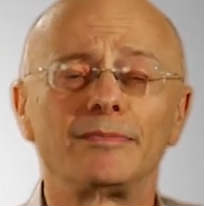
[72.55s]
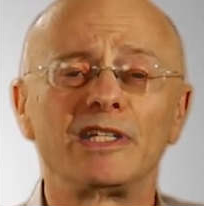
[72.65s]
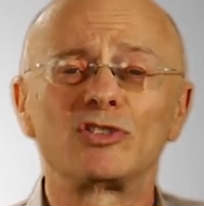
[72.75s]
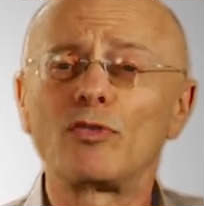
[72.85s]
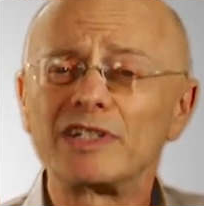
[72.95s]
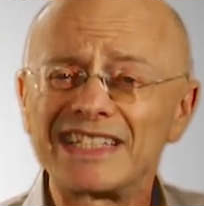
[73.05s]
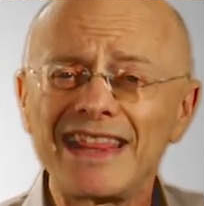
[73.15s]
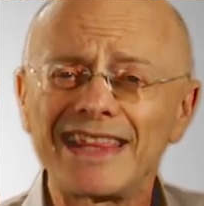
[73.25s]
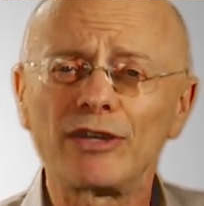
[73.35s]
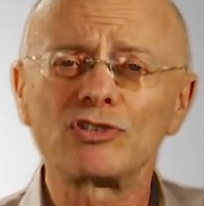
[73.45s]
There's over
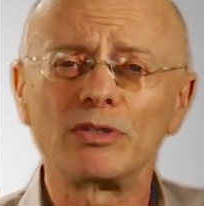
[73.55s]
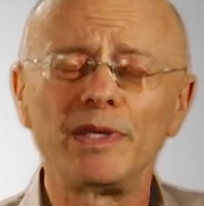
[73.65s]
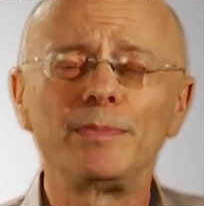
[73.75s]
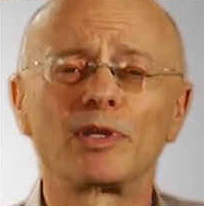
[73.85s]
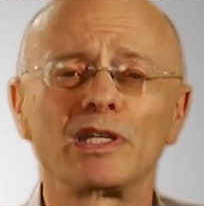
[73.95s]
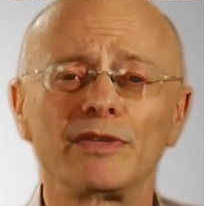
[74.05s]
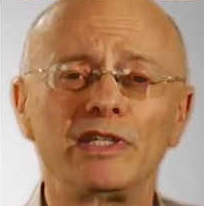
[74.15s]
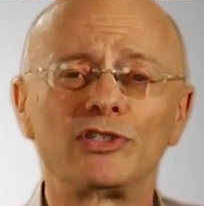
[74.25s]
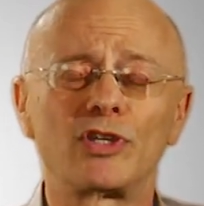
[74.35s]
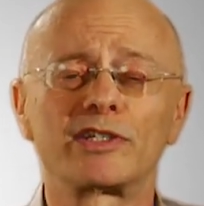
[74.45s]
10,000 people that live in
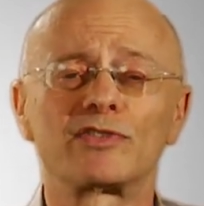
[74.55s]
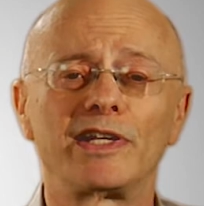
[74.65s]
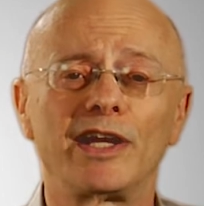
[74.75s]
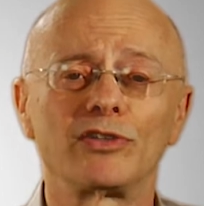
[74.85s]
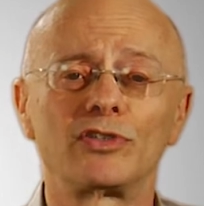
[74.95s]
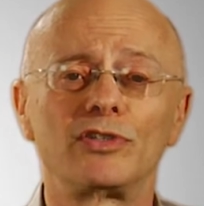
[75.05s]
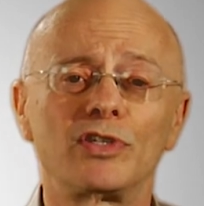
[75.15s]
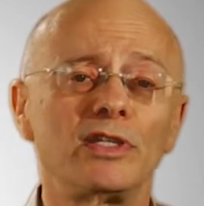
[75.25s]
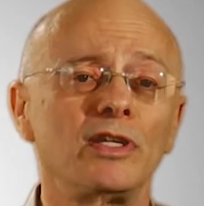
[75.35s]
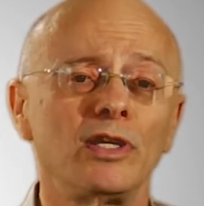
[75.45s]
these Oxford houses,
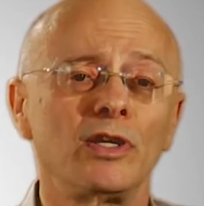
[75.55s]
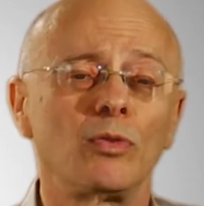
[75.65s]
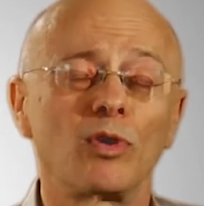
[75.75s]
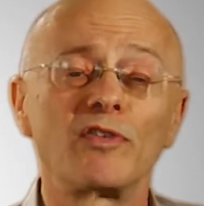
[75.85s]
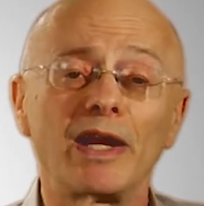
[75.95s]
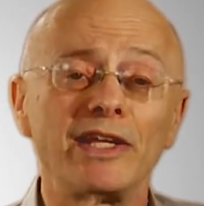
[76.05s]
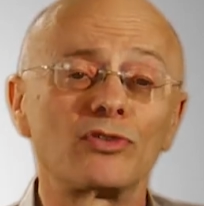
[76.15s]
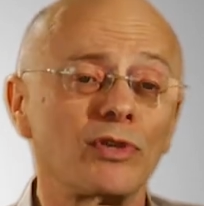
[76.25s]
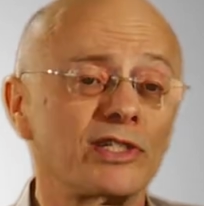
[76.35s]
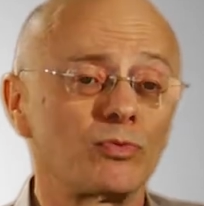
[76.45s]
and one of my
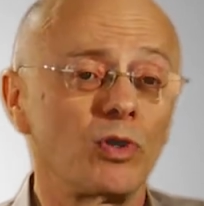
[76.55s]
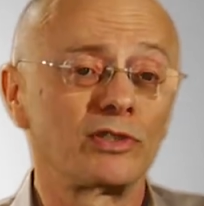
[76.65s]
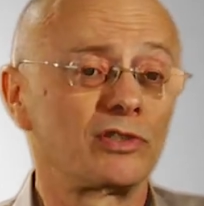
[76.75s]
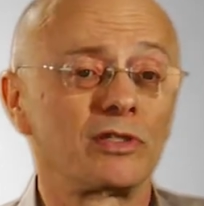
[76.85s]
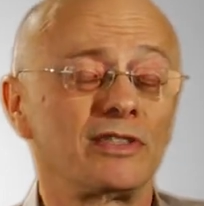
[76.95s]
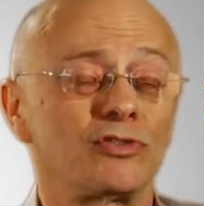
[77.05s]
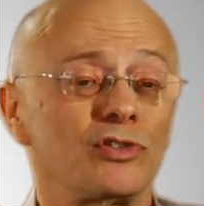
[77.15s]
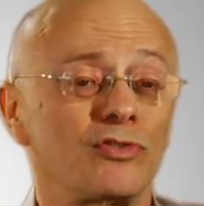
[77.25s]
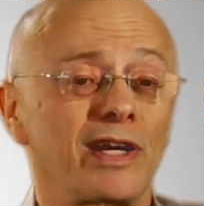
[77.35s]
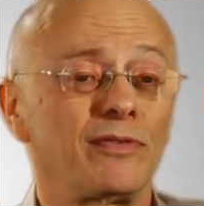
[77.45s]
interests was to
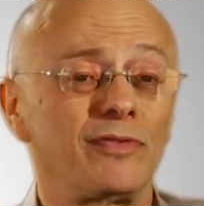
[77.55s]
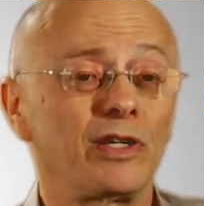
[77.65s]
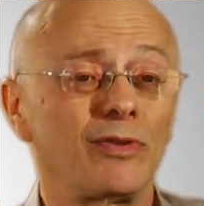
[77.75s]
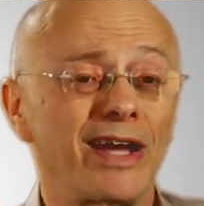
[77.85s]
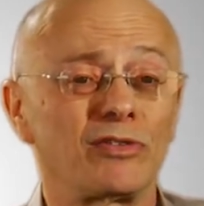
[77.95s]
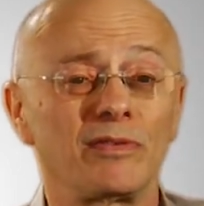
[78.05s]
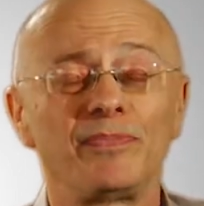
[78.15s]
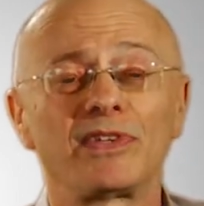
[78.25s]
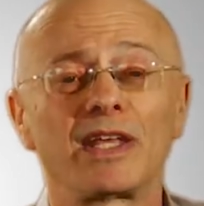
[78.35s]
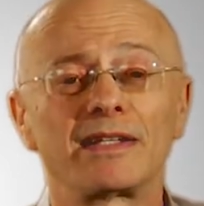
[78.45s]
try to figure out
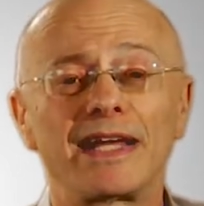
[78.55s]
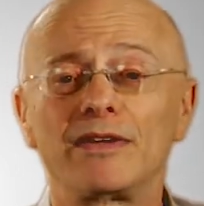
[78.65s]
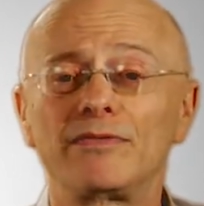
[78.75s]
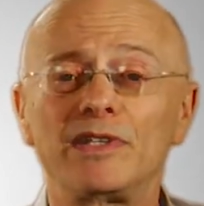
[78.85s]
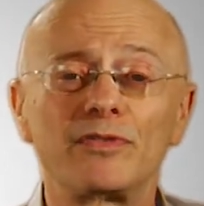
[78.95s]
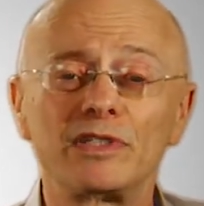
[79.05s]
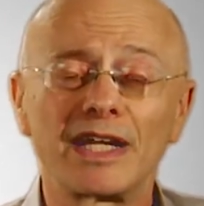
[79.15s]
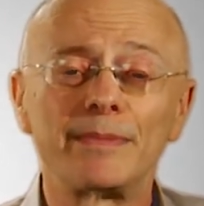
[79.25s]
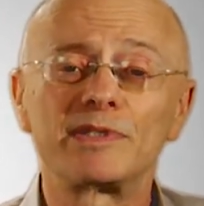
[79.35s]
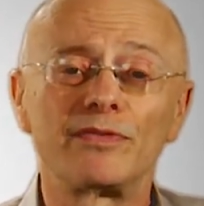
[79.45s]
kind of different
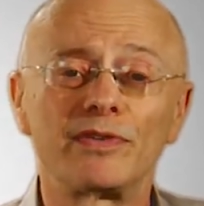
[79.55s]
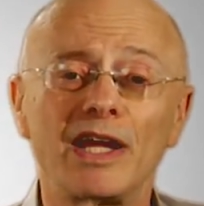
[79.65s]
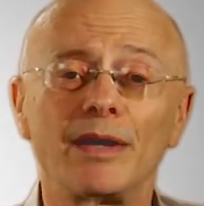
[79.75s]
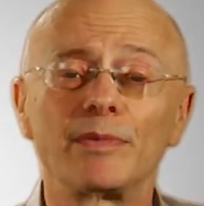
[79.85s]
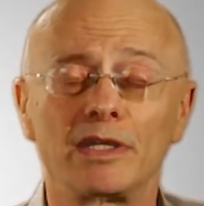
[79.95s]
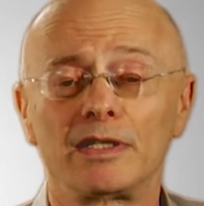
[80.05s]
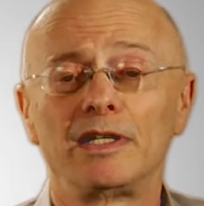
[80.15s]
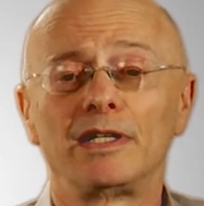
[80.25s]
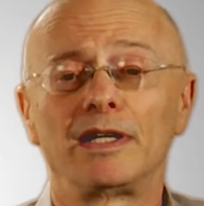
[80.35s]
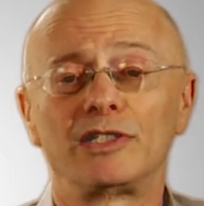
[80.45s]
types of phenomena
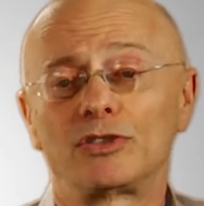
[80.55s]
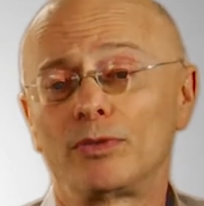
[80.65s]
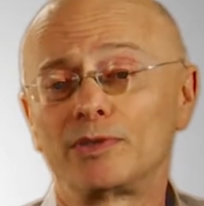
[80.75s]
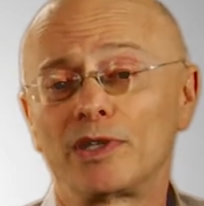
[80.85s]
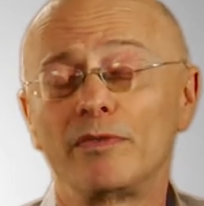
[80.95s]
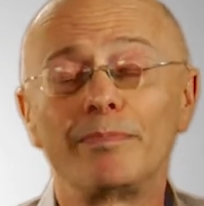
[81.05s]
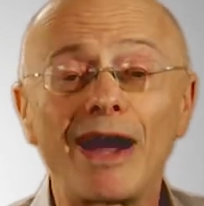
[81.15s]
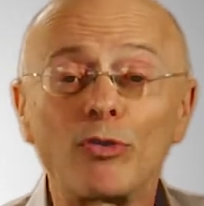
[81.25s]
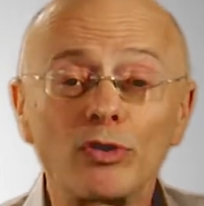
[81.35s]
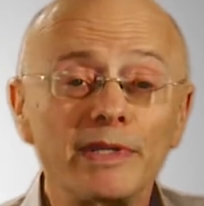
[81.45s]
in terms of
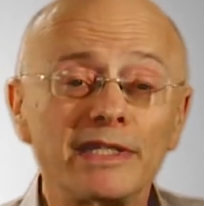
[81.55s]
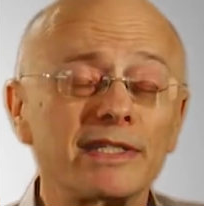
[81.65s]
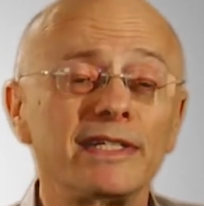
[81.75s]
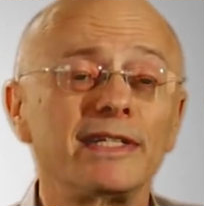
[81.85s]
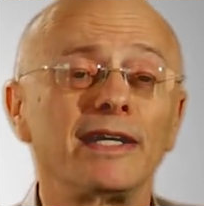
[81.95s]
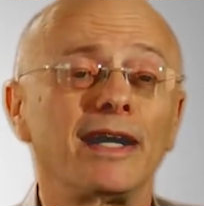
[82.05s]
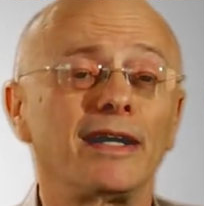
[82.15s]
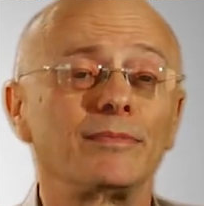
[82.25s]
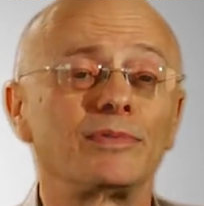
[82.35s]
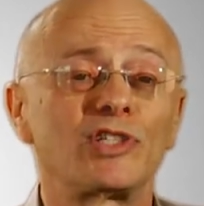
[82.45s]
empowerment,
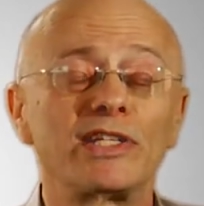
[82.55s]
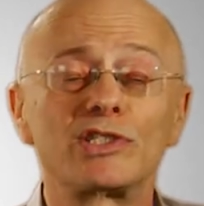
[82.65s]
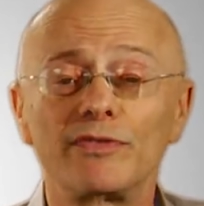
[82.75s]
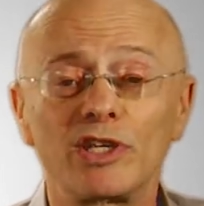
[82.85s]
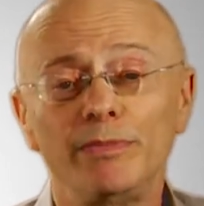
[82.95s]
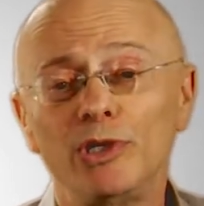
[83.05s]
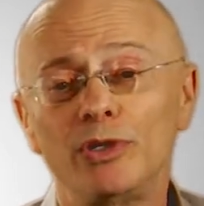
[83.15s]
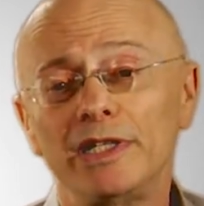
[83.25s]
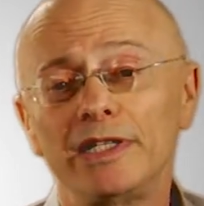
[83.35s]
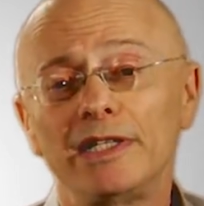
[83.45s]
sense of
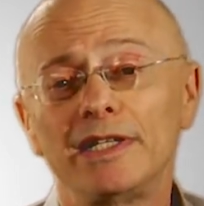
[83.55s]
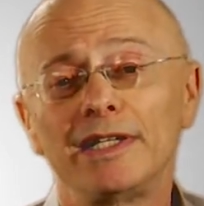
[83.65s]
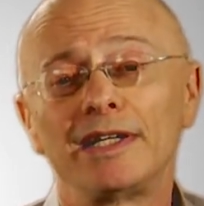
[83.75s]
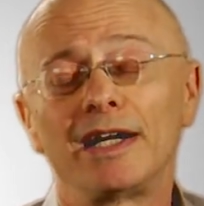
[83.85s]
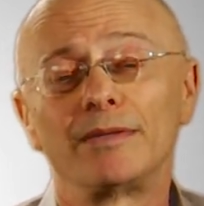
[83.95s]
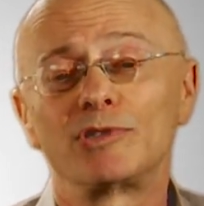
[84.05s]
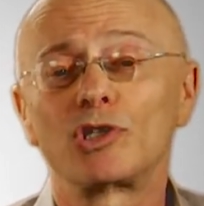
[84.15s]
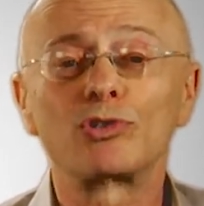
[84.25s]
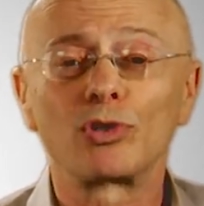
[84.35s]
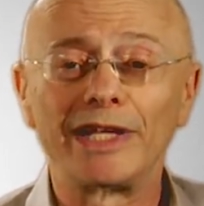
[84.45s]
community,
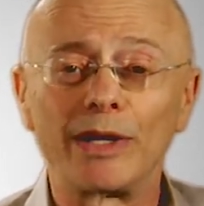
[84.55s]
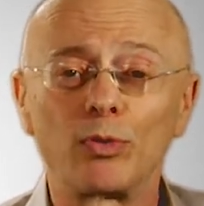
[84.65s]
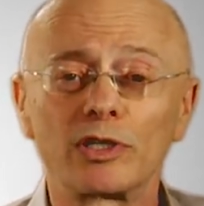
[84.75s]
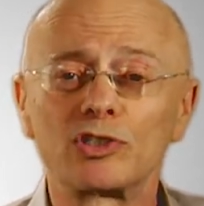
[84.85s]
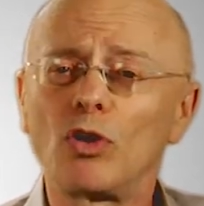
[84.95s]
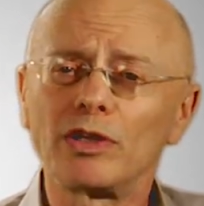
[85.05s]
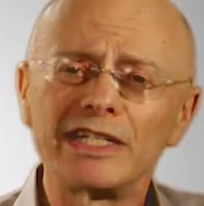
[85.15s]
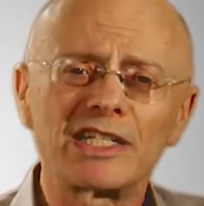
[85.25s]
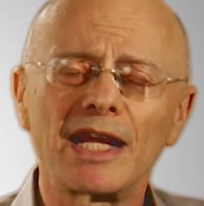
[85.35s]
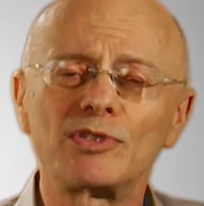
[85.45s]
social networks. All
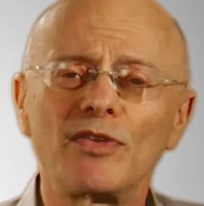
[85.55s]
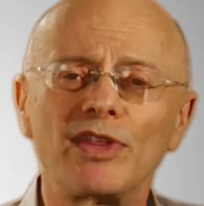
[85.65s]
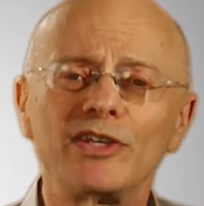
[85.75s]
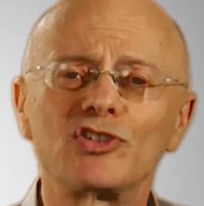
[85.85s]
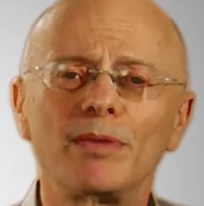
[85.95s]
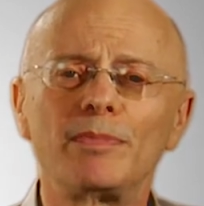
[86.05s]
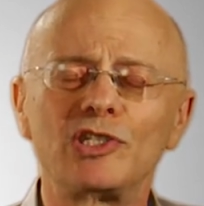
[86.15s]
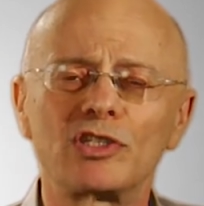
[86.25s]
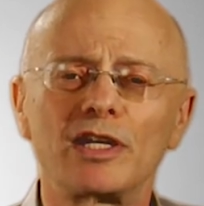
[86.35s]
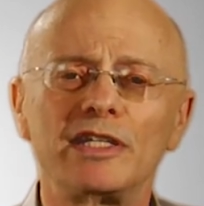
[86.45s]
these types of things can be
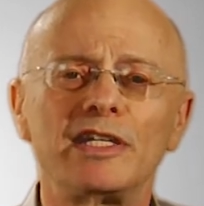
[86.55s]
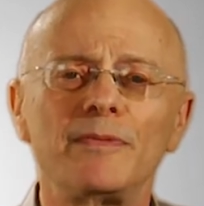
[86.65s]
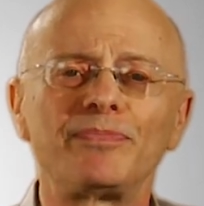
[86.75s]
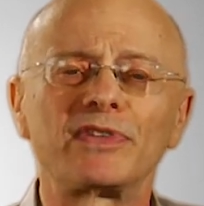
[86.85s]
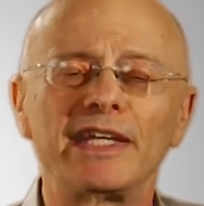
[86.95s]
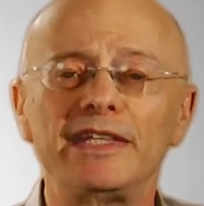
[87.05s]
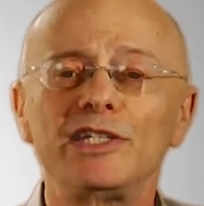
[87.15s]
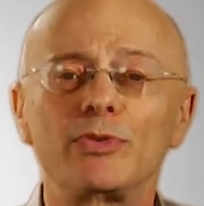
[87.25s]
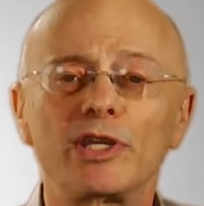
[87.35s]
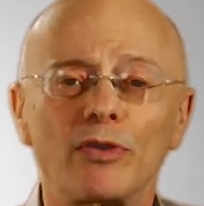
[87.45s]
studied in
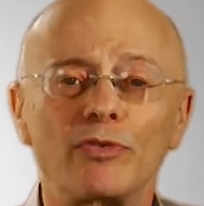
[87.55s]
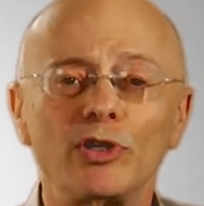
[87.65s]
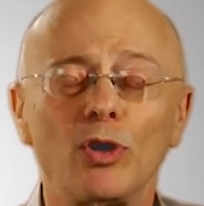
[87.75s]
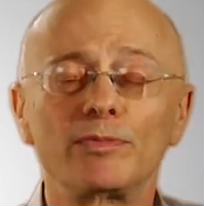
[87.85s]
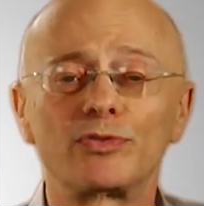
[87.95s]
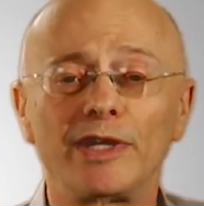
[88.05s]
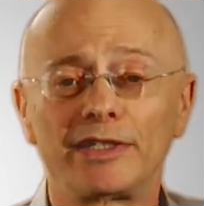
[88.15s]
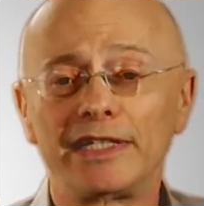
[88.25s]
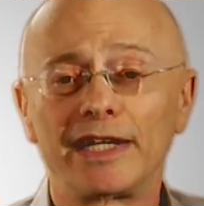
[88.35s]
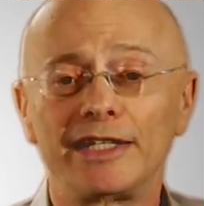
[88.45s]
these recovery homes
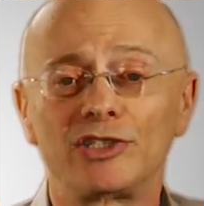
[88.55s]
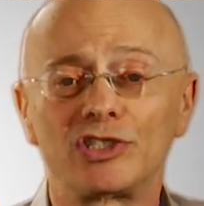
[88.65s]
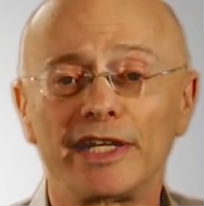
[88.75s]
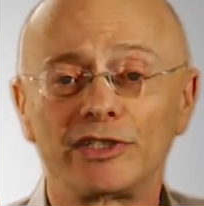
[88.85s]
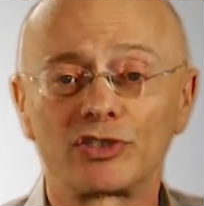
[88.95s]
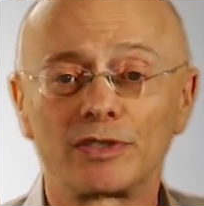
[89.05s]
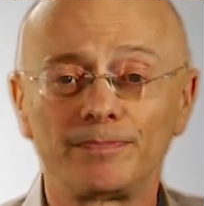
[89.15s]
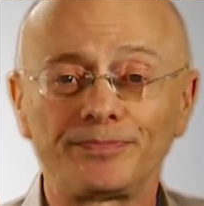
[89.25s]
around the United States.